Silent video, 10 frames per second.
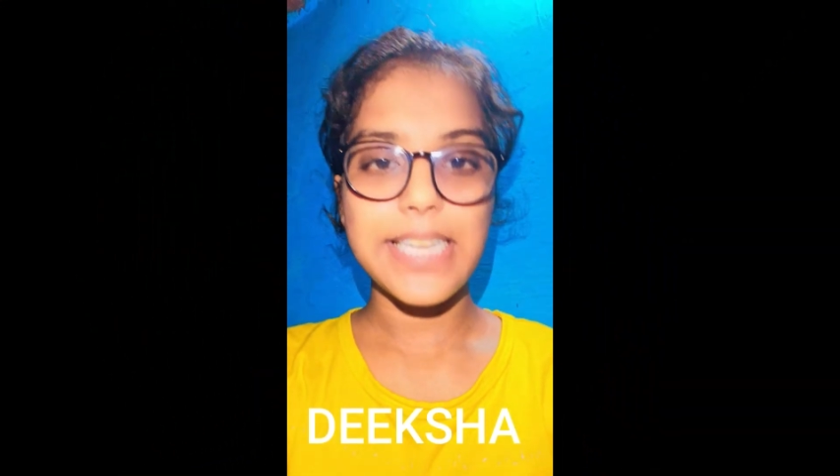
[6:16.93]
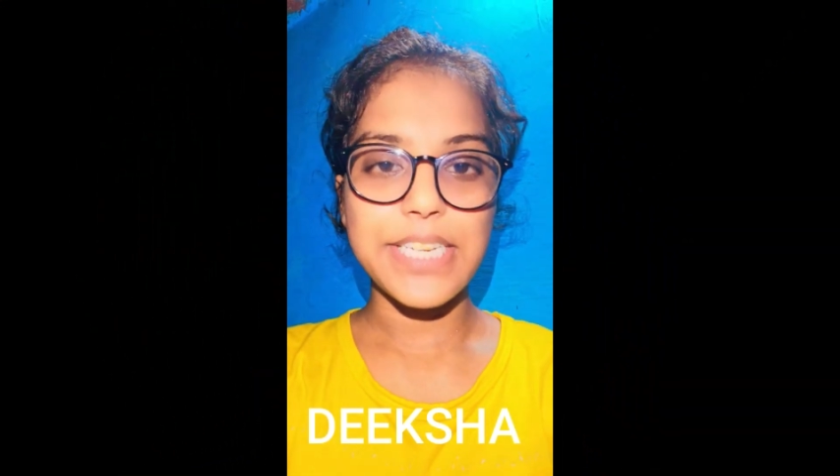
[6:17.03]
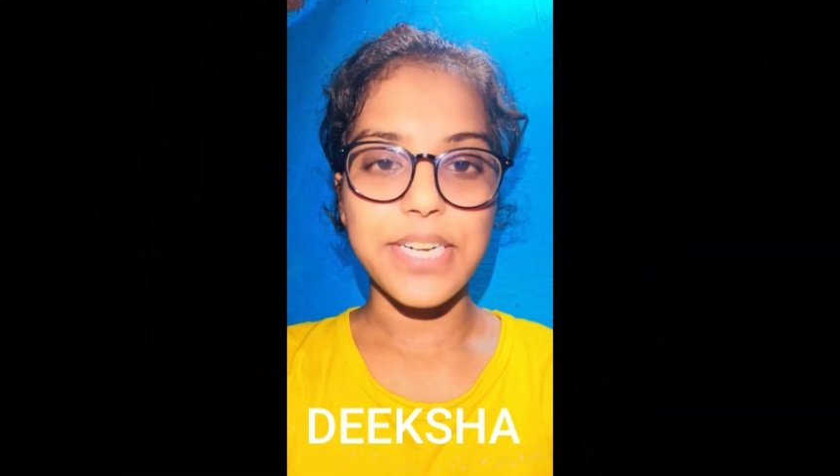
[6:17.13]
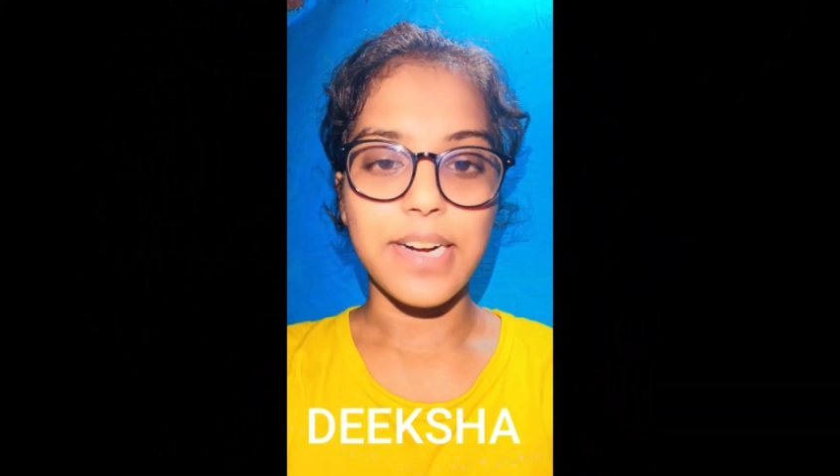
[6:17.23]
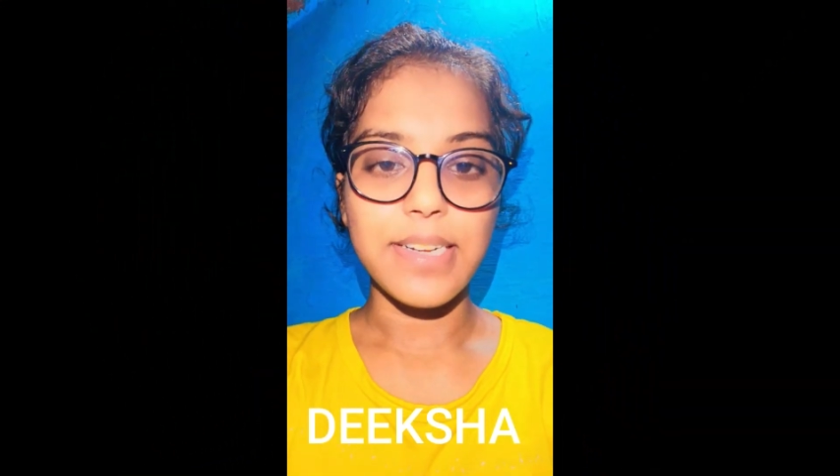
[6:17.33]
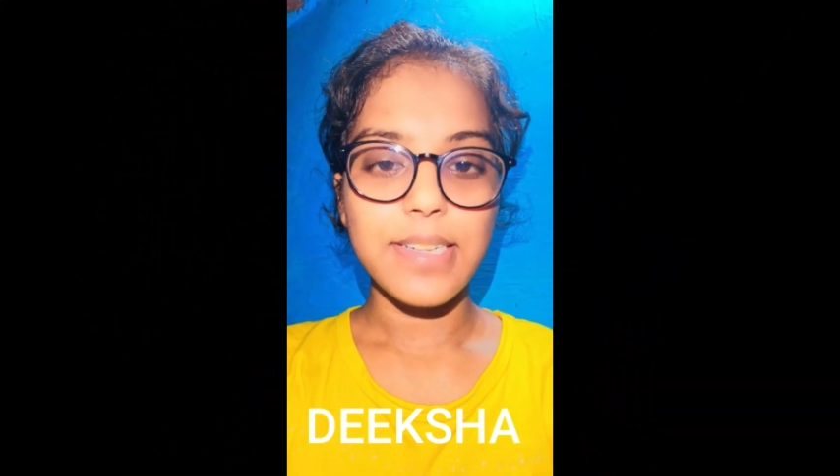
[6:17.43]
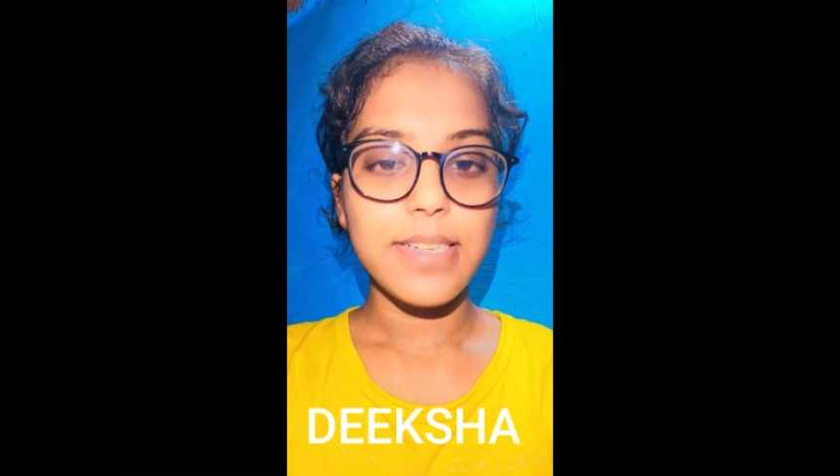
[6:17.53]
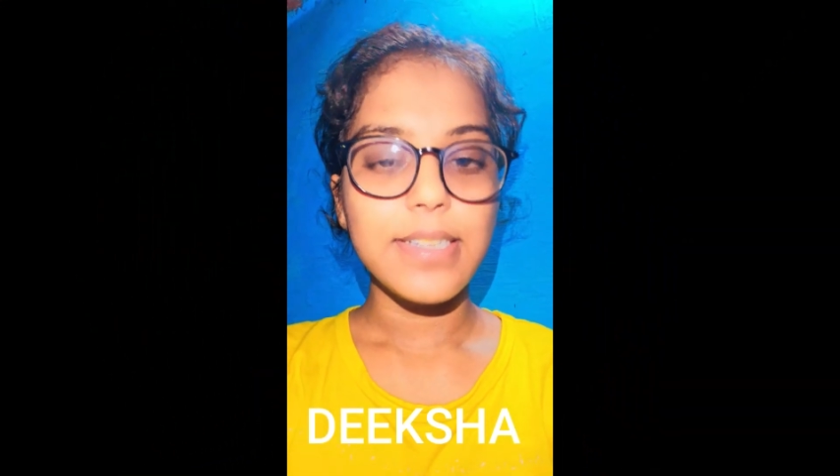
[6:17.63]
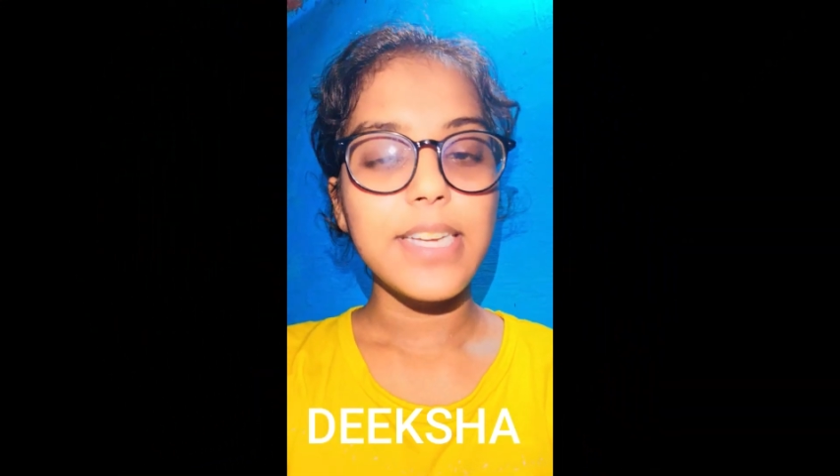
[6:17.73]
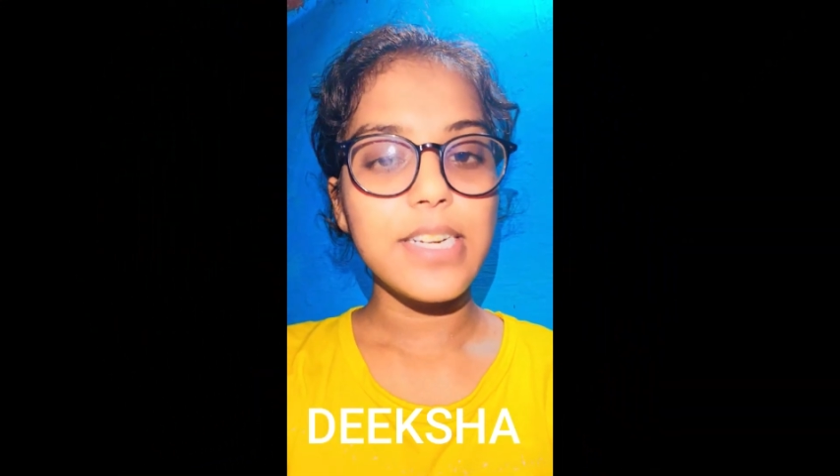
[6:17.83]
Deeksha
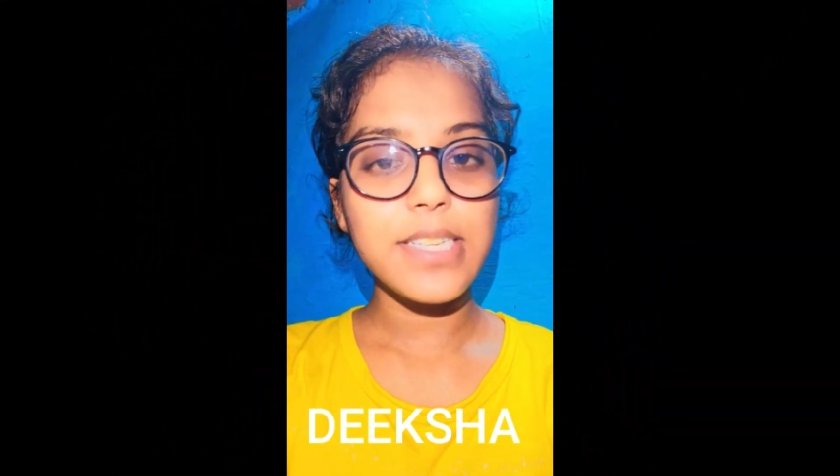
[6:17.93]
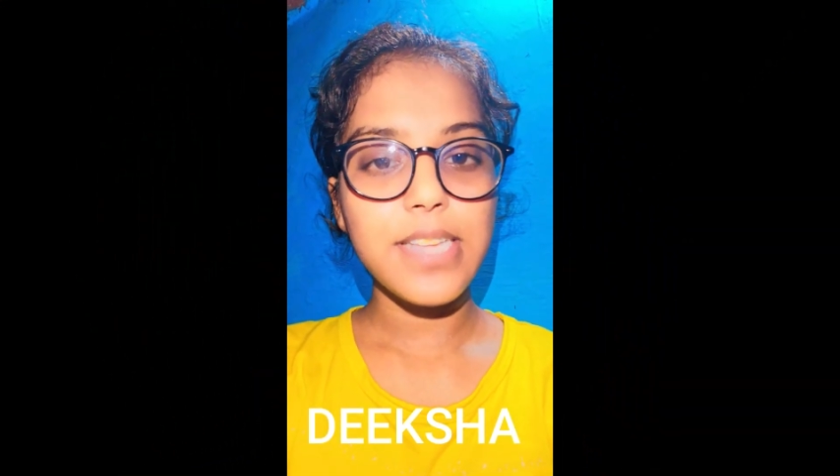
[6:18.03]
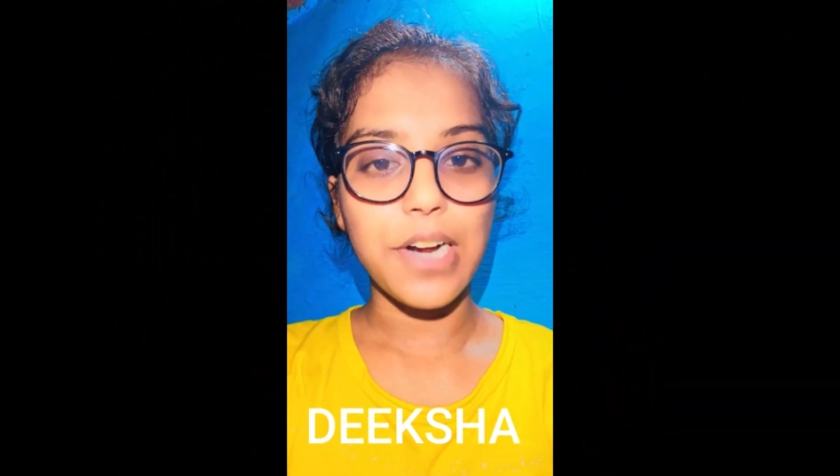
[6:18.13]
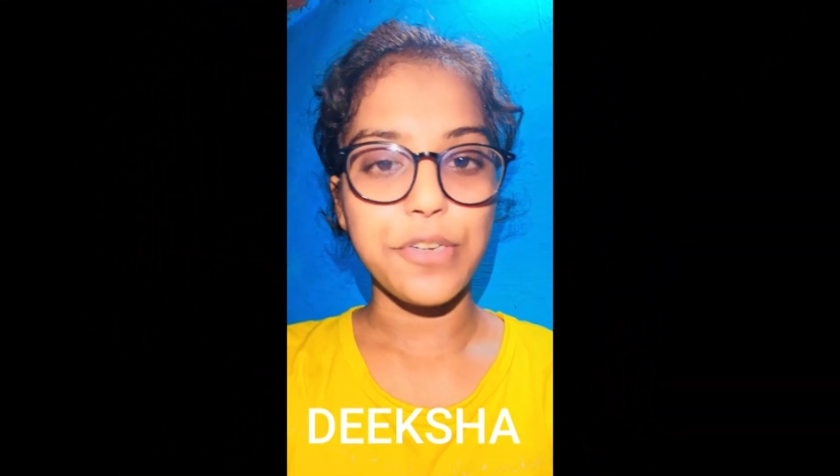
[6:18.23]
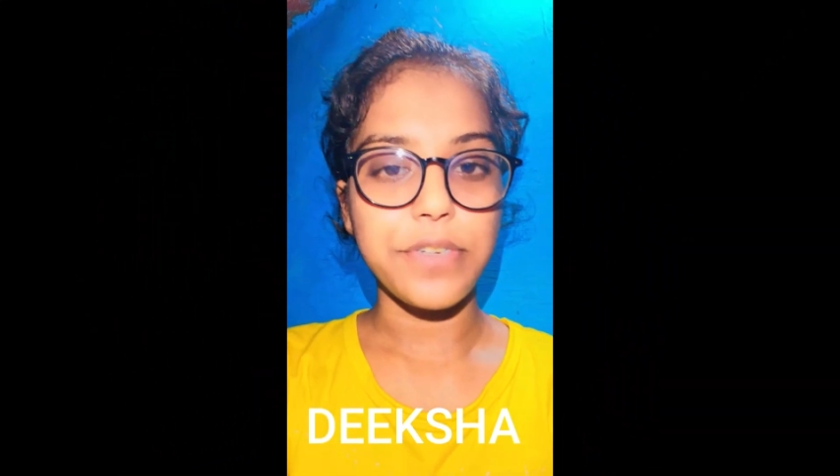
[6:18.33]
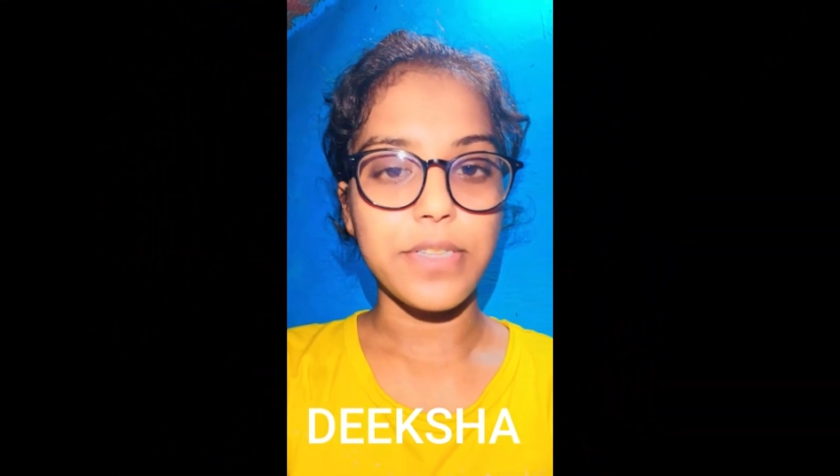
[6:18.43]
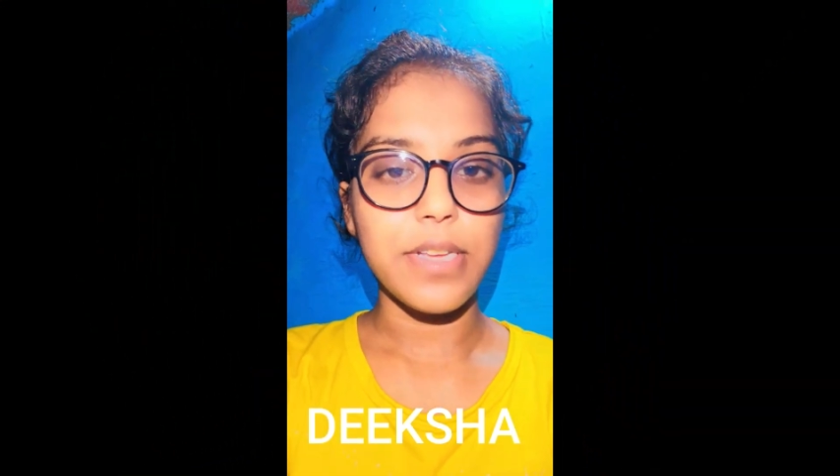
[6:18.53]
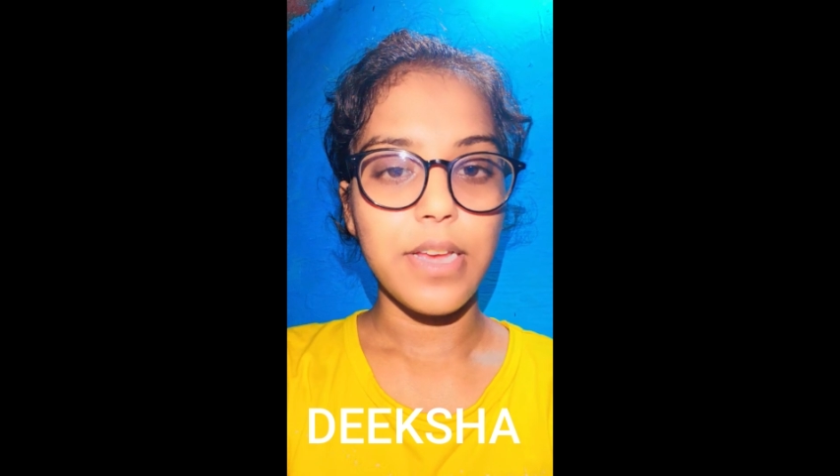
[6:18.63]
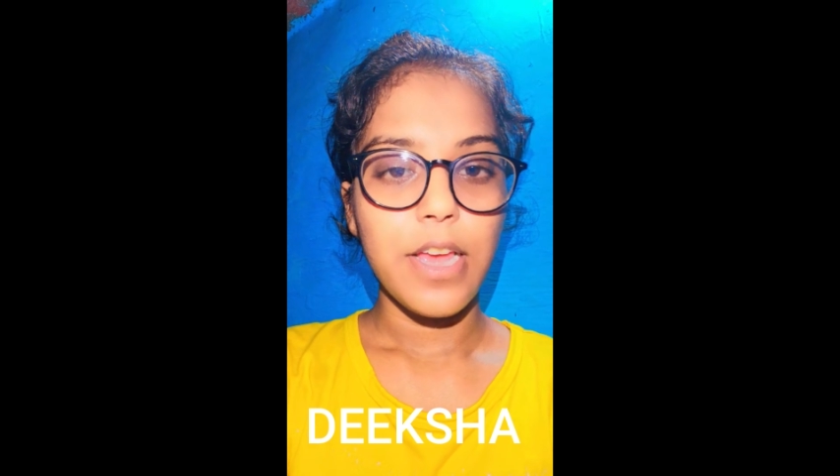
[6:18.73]
Saraswat.